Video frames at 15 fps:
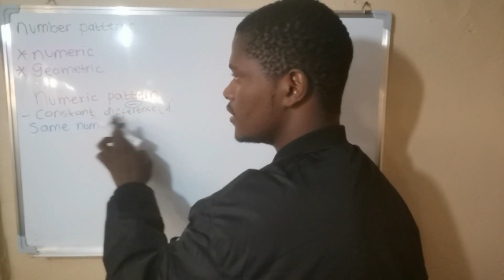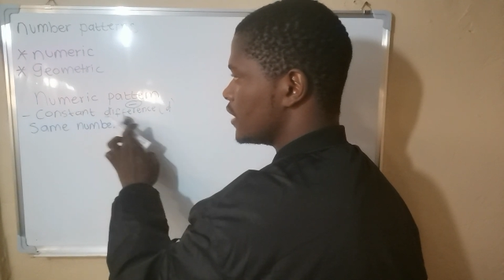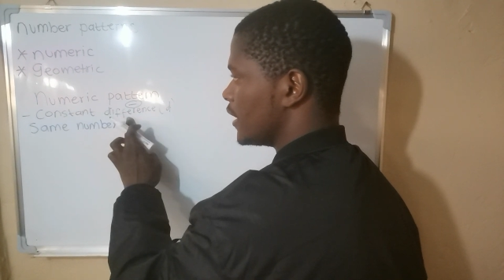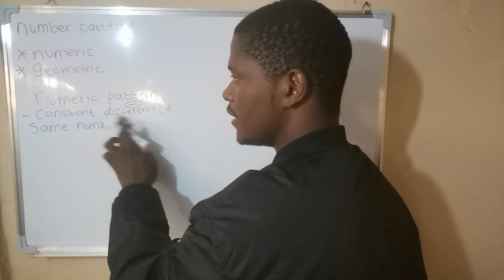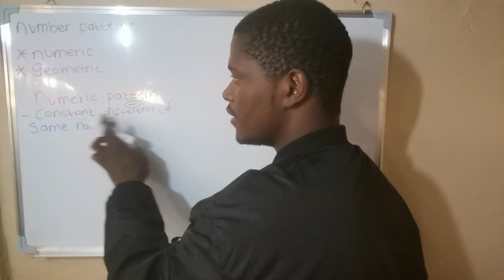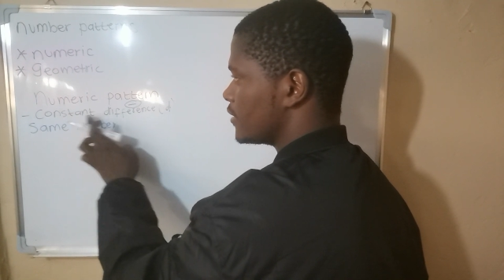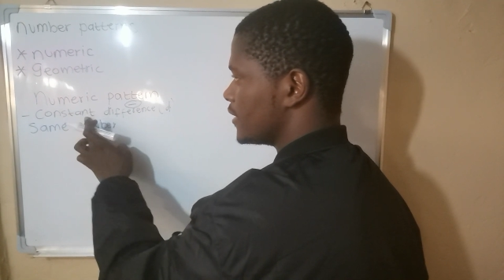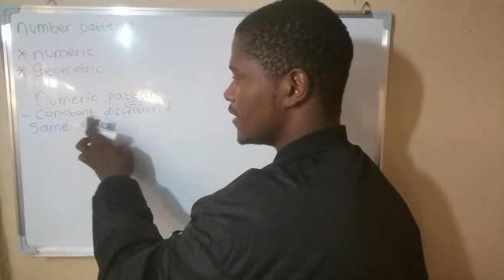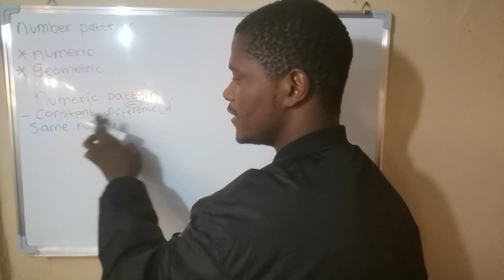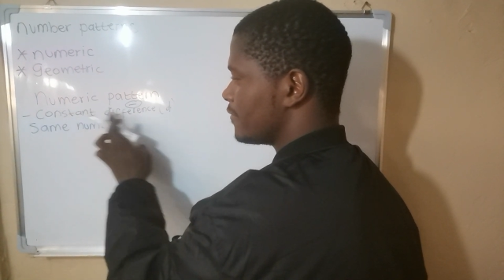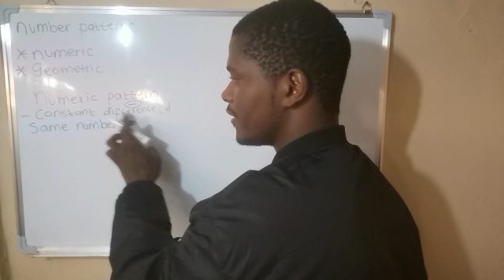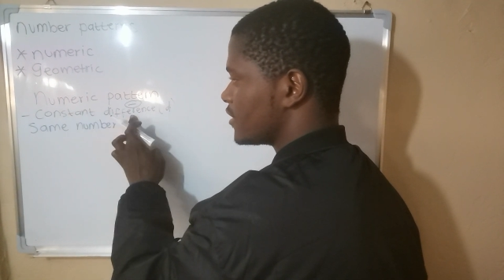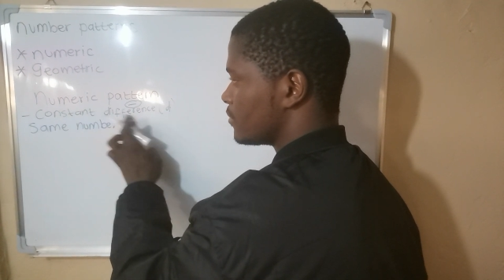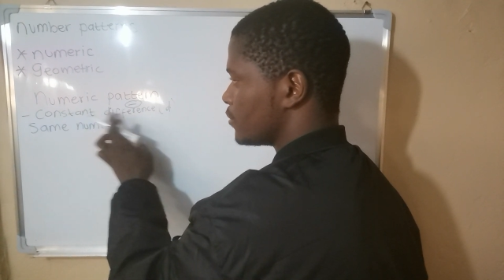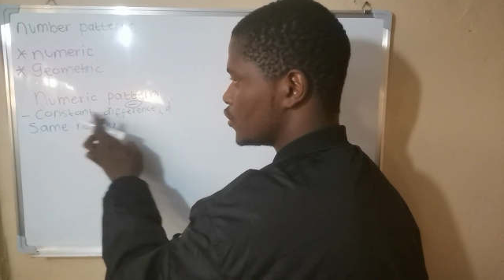Ne? The
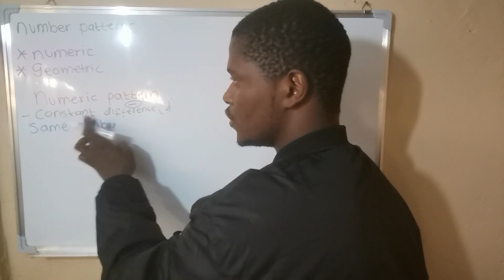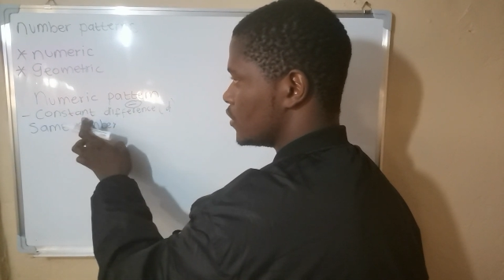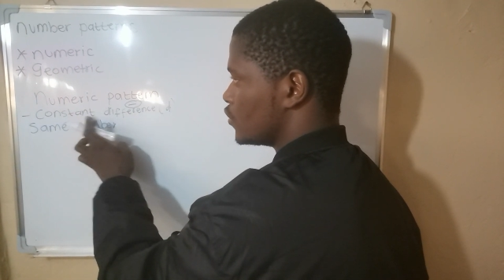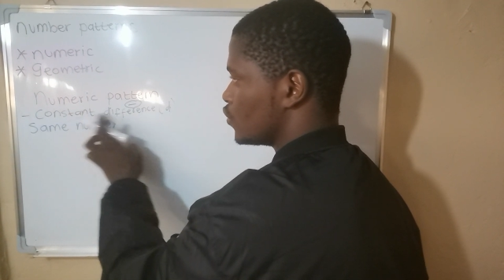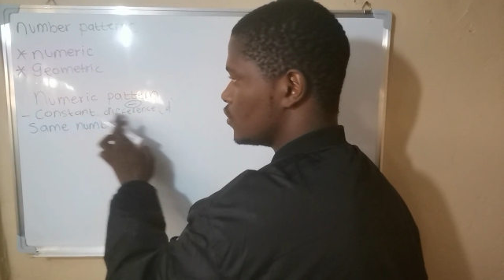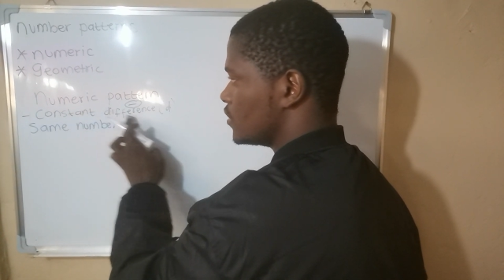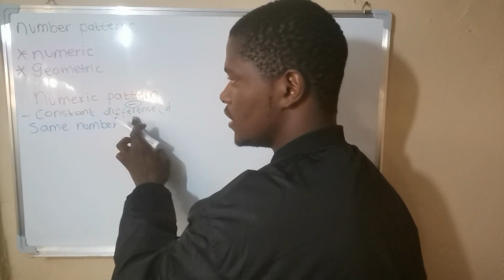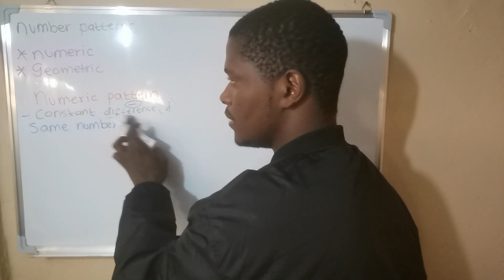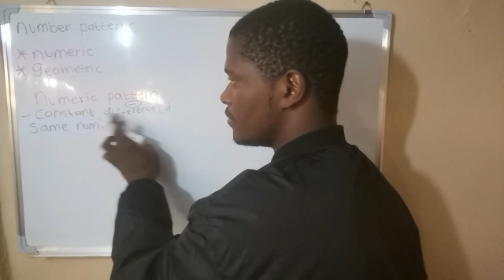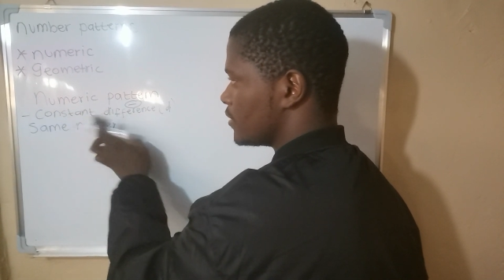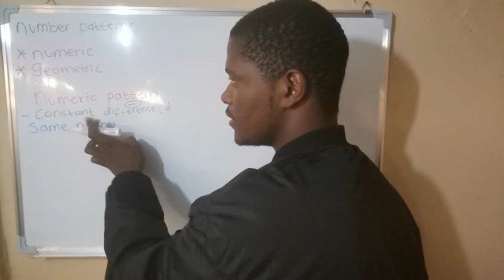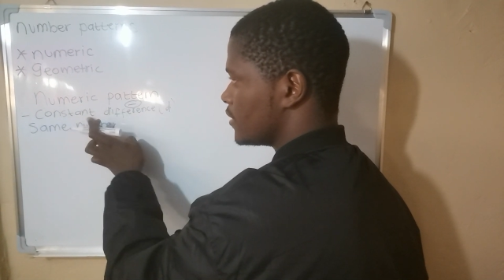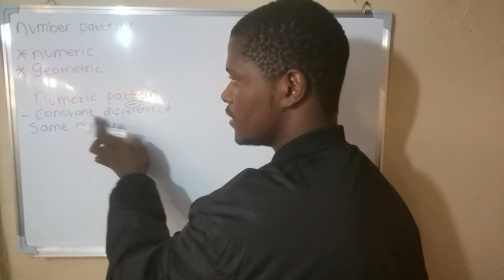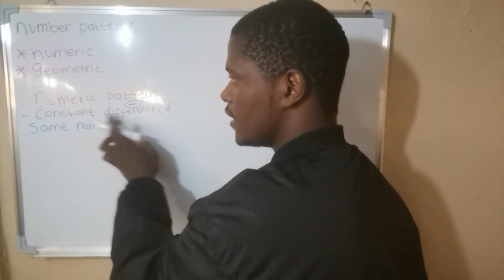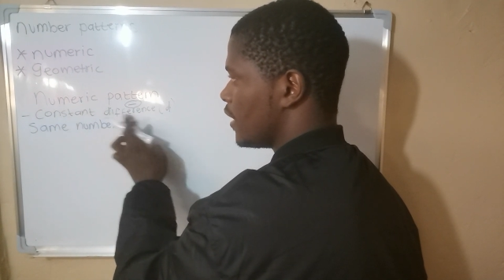difference between two
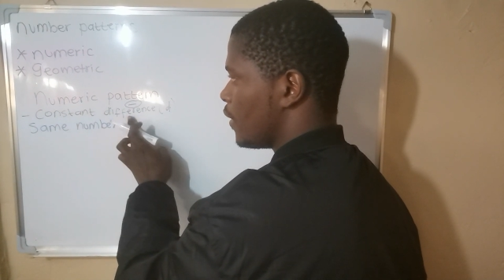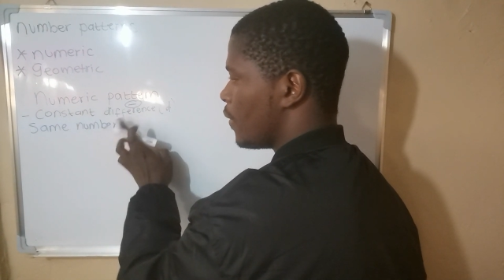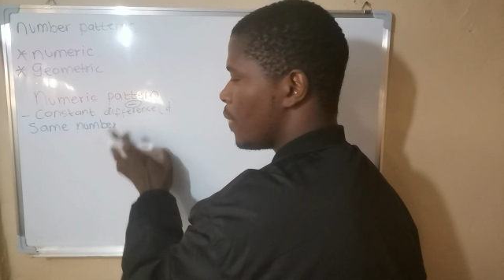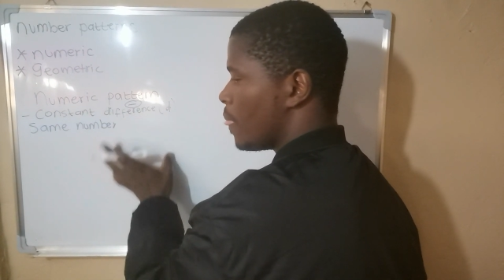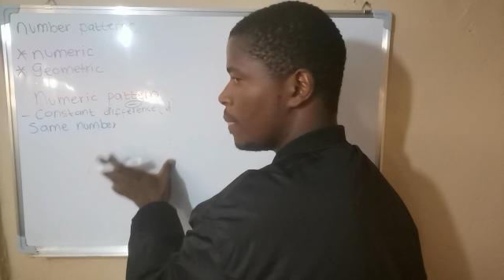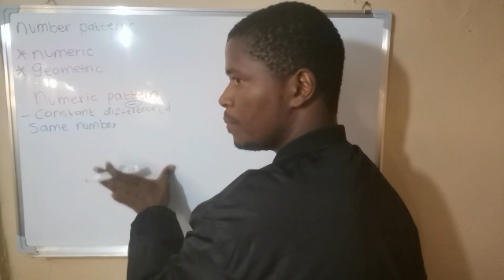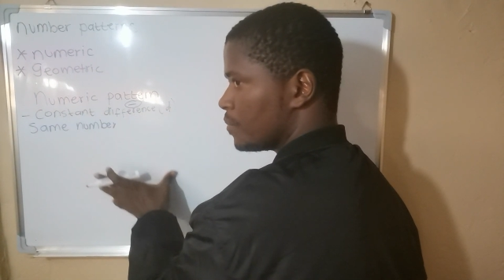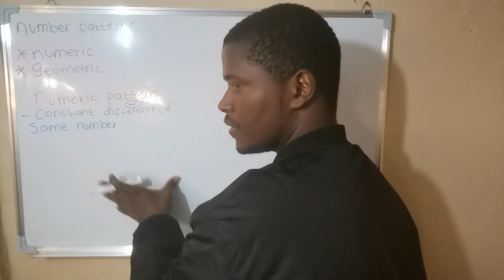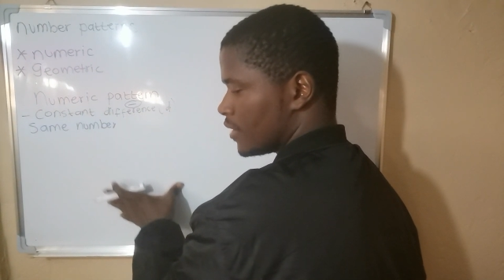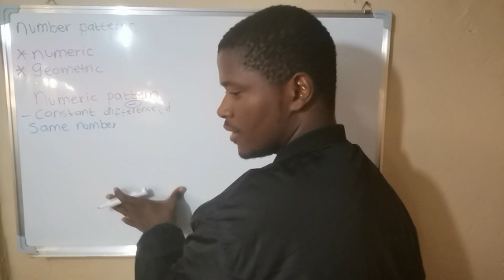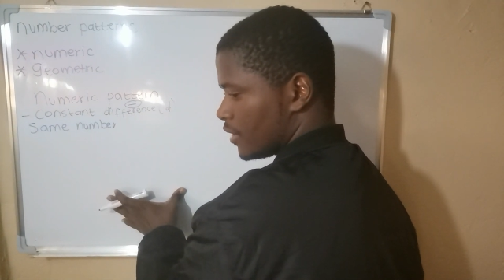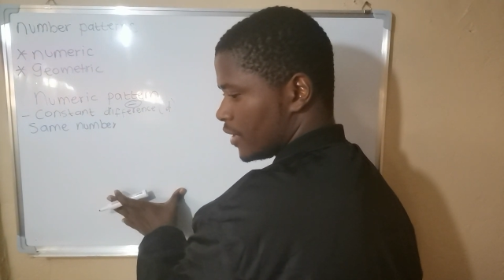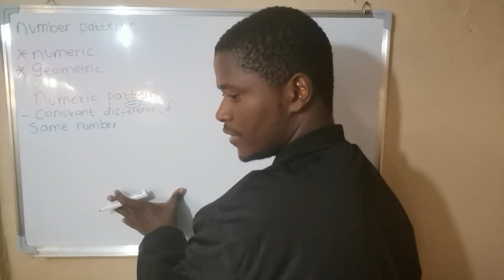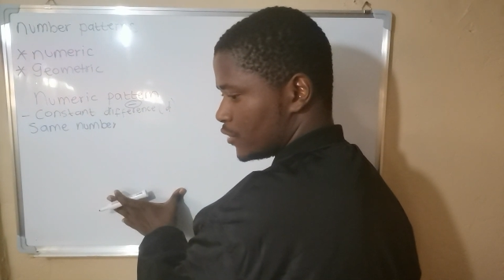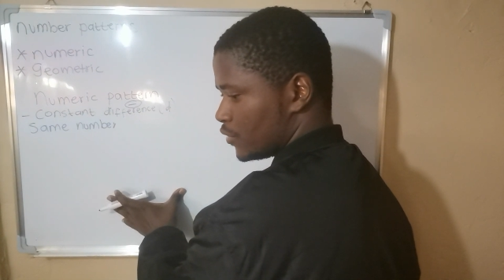terms
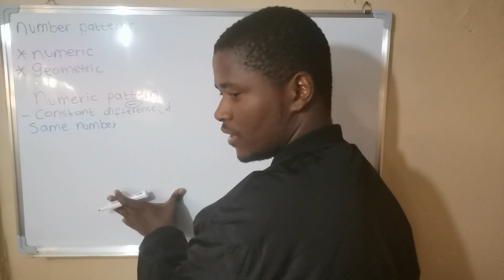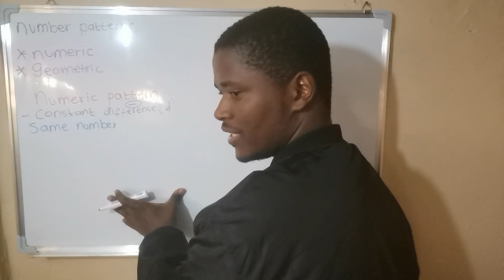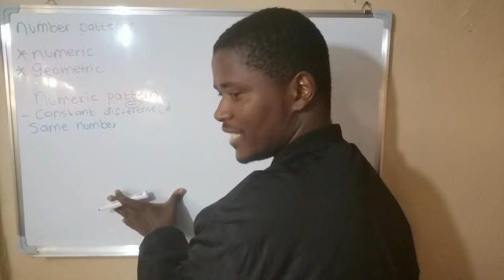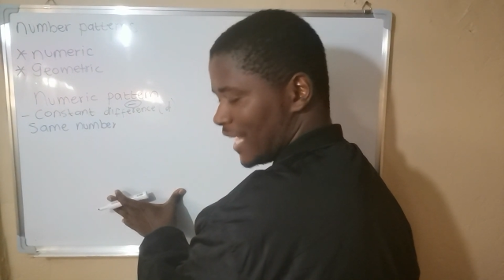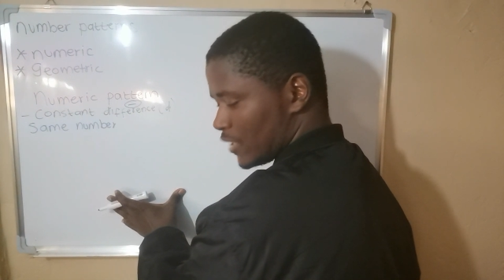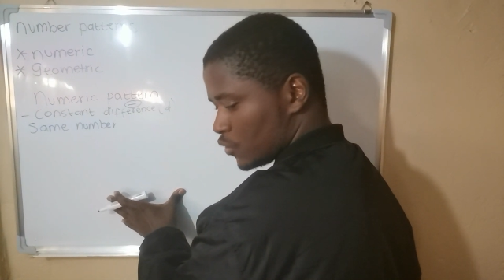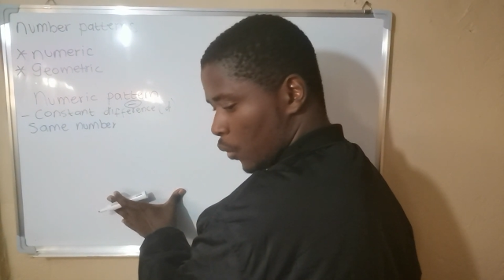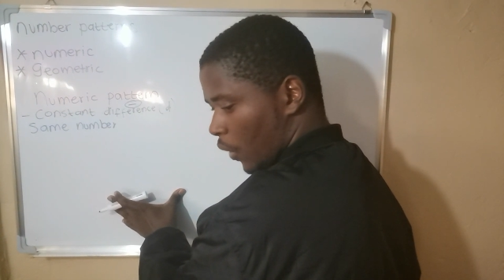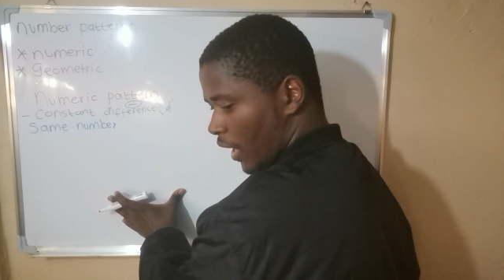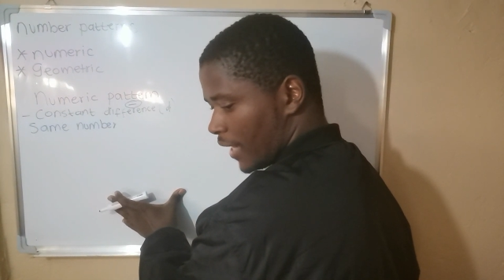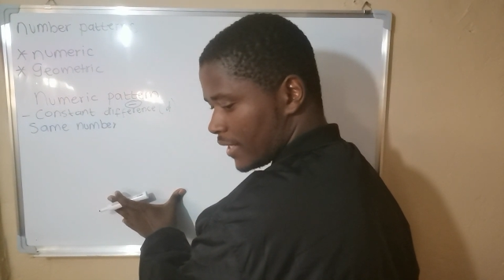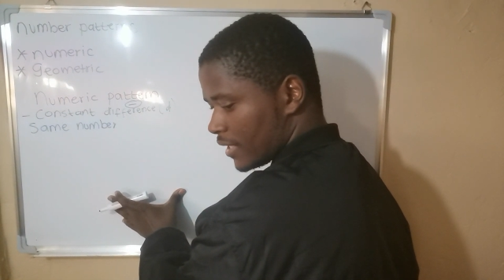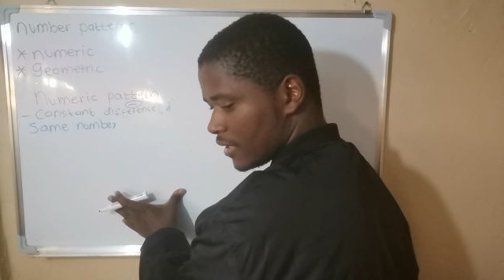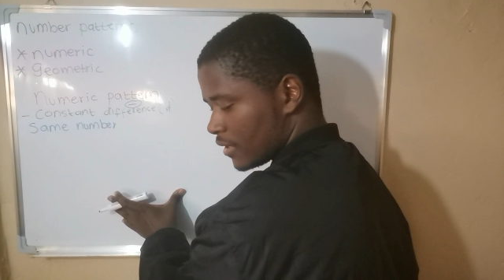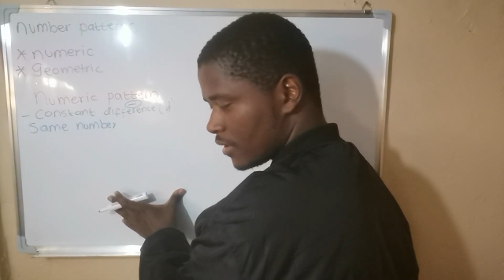is ya
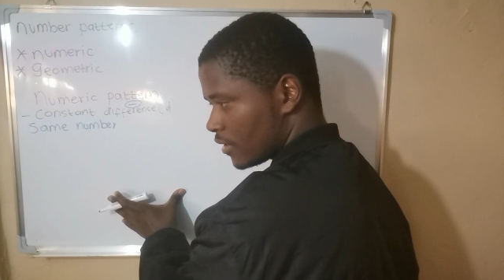tshwana.